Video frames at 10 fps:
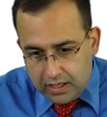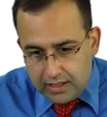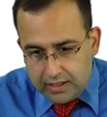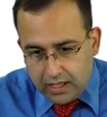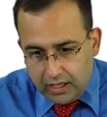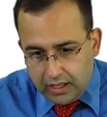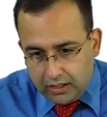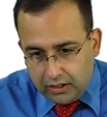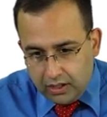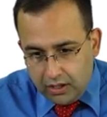cell
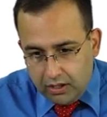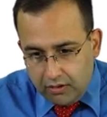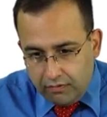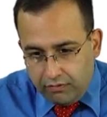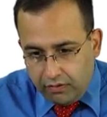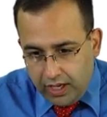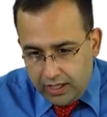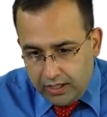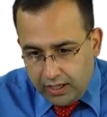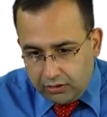death. Why
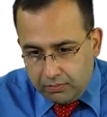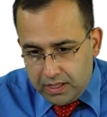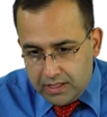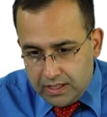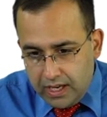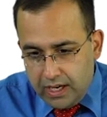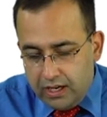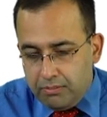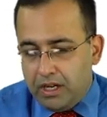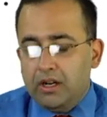caspase
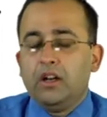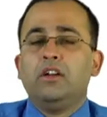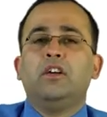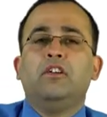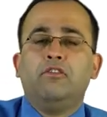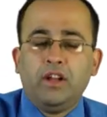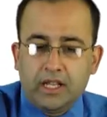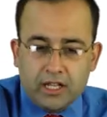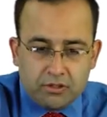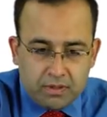independent?
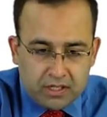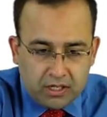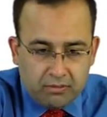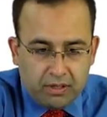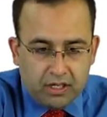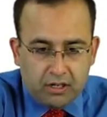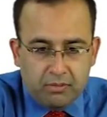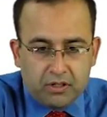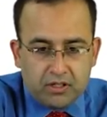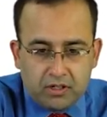
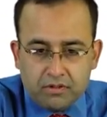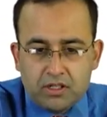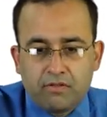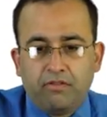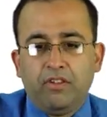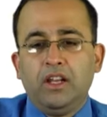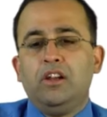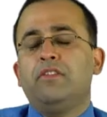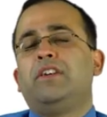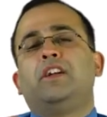Because there was
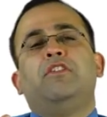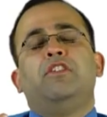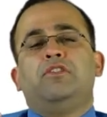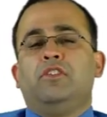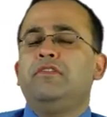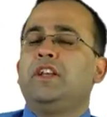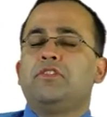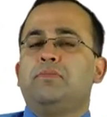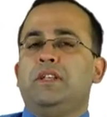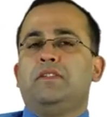failure of activation of
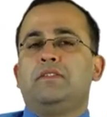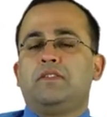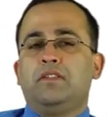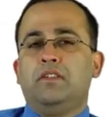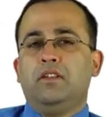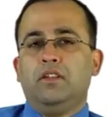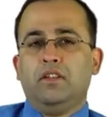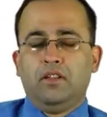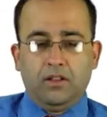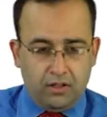caspases.
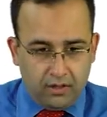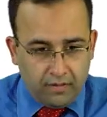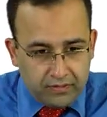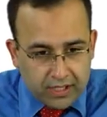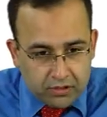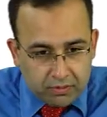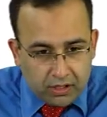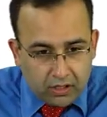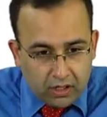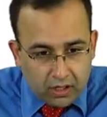Next
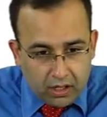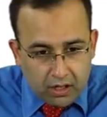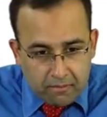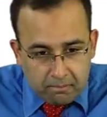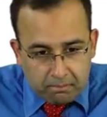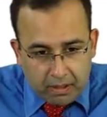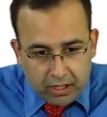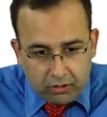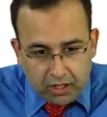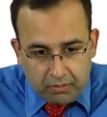point,
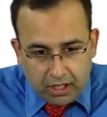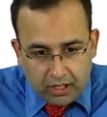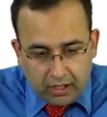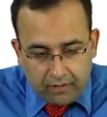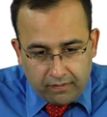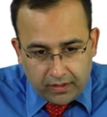biochemically